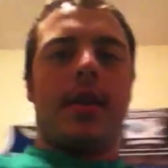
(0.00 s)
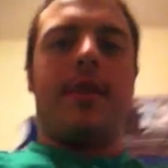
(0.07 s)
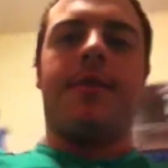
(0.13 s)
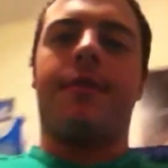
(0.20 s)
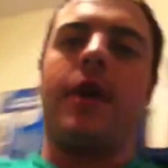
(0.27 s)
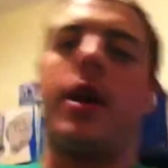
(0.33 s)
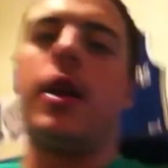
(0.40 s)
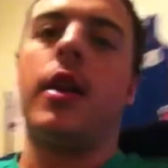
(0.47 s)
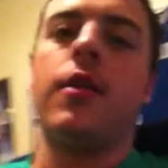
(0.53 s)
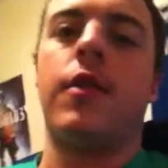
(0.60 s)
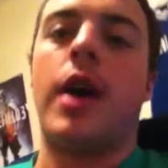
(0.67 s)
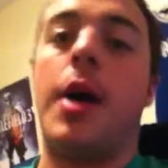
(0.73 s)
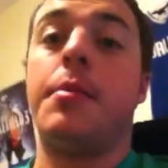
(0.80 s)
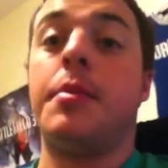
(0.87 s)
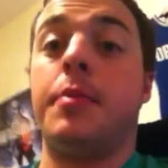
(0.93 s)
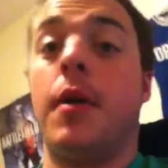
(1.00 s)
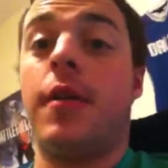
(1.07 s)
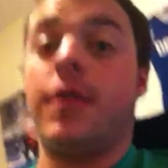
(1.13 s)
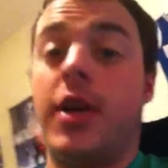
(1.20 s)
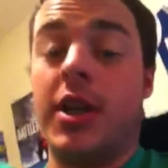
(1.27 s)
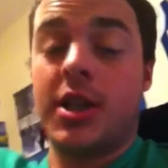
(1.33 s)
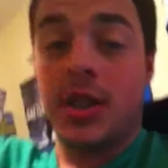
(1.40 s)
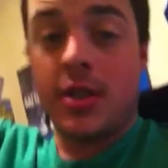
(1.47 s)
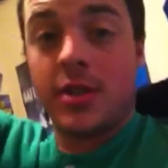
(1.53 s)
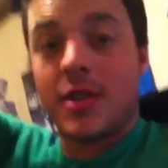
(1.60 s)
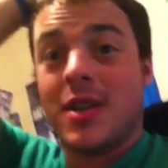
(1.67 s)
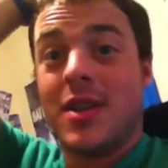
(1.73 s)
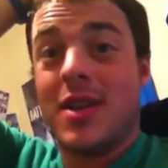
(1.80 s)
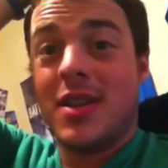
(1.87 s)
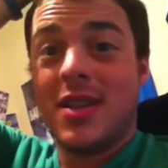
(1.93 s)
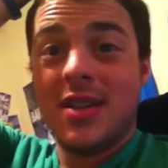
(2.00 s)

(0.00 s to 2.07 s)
like found any time and motivation to